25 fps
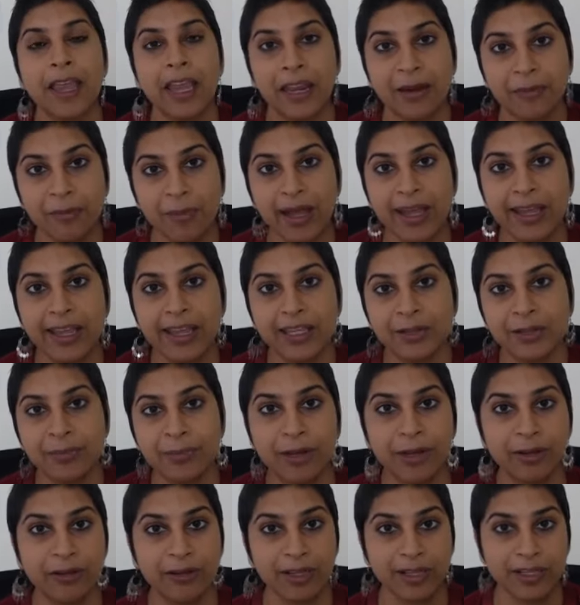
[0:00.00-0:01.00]
in my
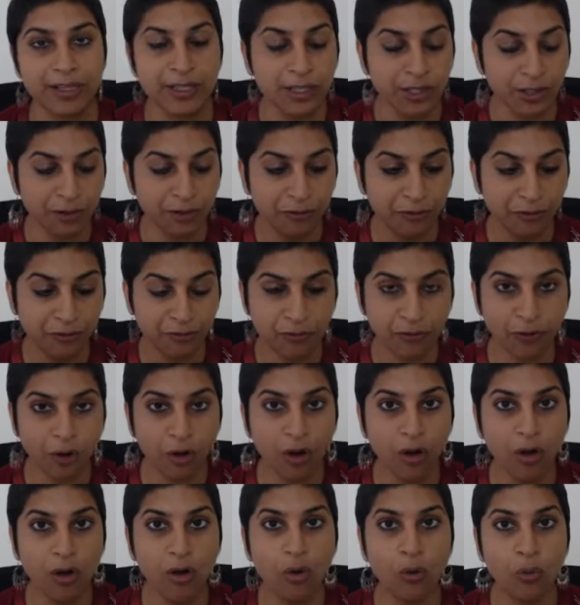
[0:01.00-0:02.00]
experience,
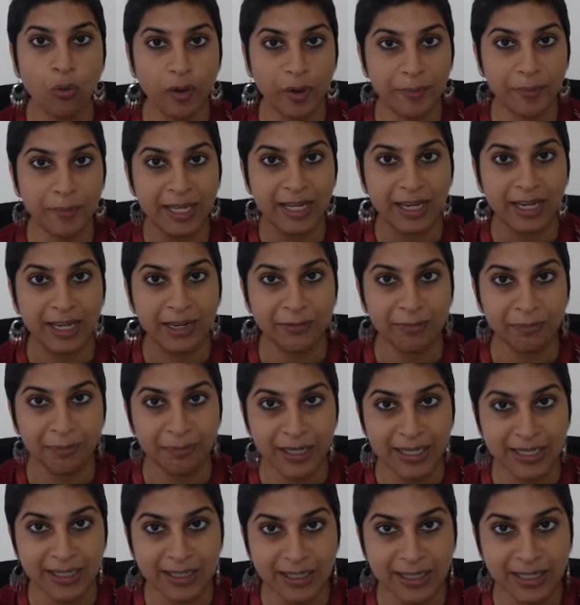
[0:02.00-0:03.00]
for women in
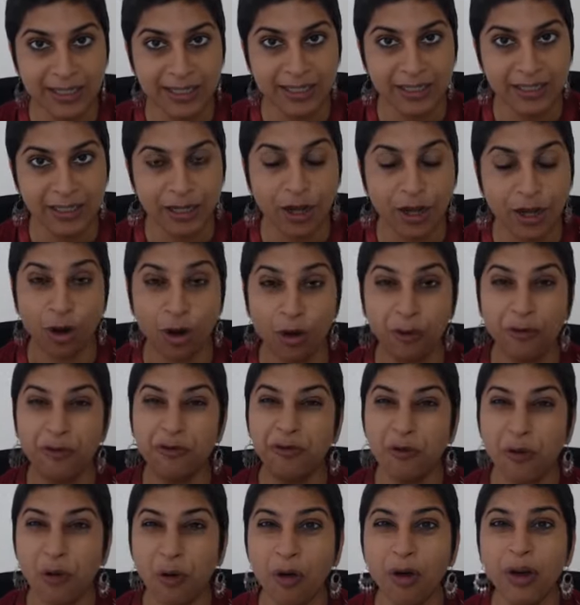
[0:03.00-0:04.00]
business or
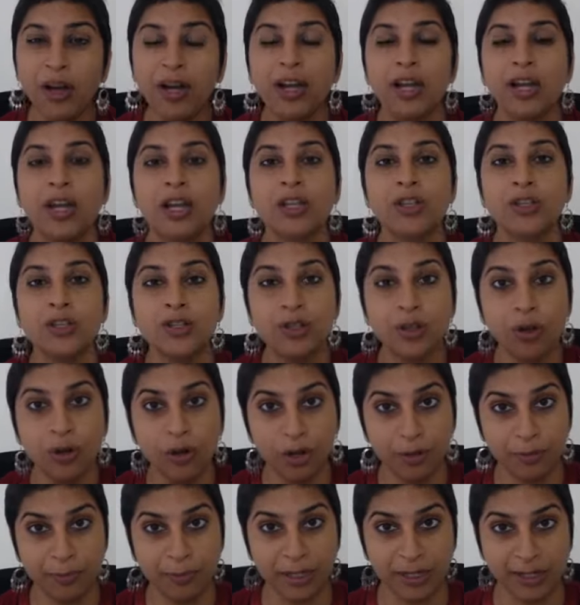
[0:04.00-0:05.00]
for
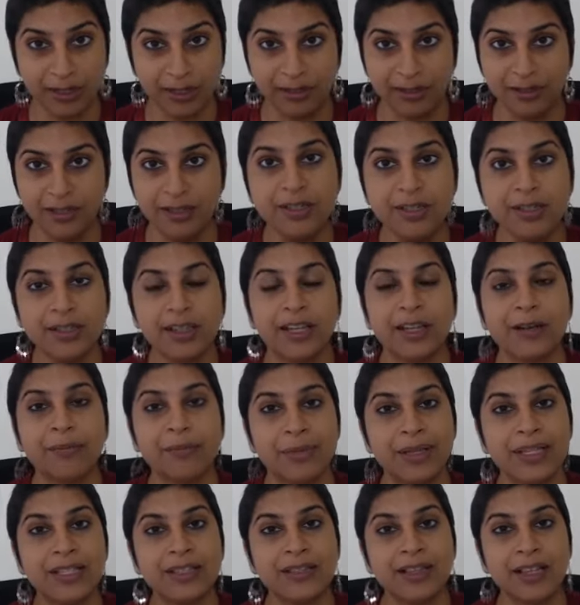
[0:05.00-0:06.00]
solopreneurs
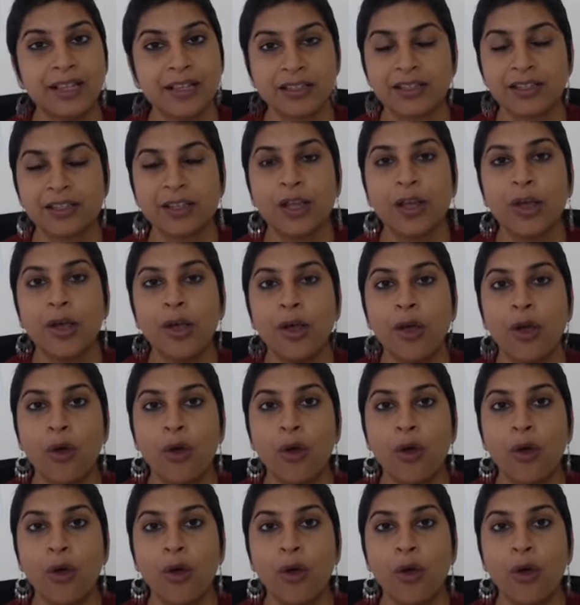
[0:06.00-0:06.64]
in business